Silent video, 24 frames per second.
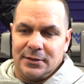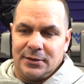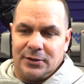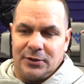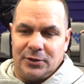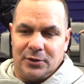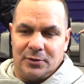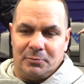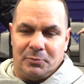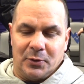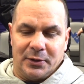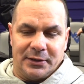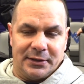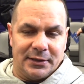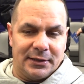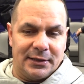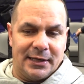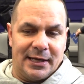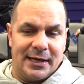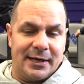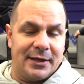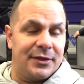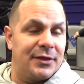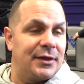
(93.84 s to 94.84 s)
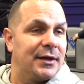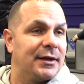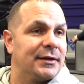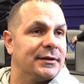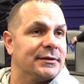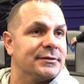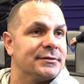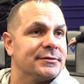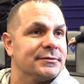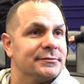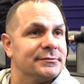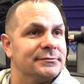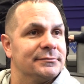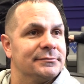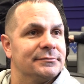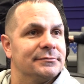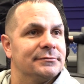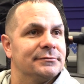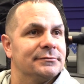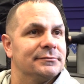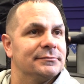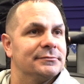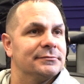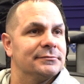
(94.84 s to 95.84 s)
You can point to a lot of things.
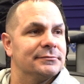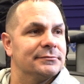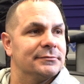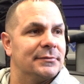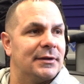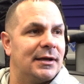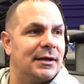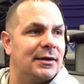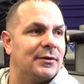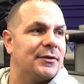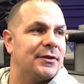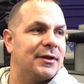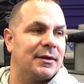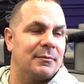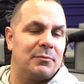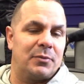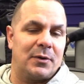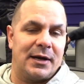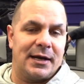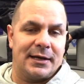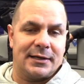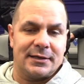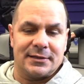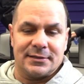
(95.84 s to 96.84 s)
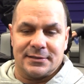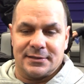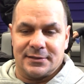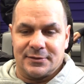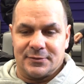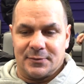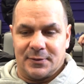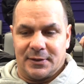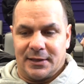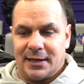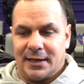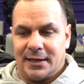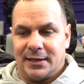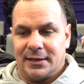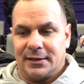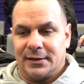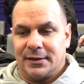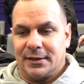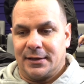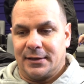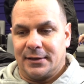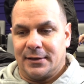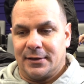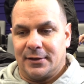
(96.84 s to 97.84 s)
I don't think practice this week had
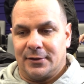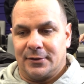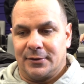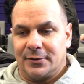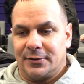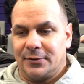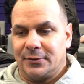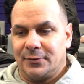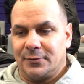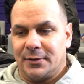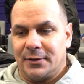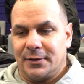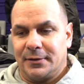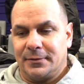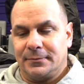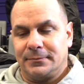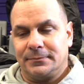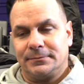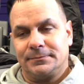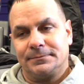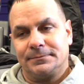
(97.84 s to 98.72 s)
anything at all to do with it.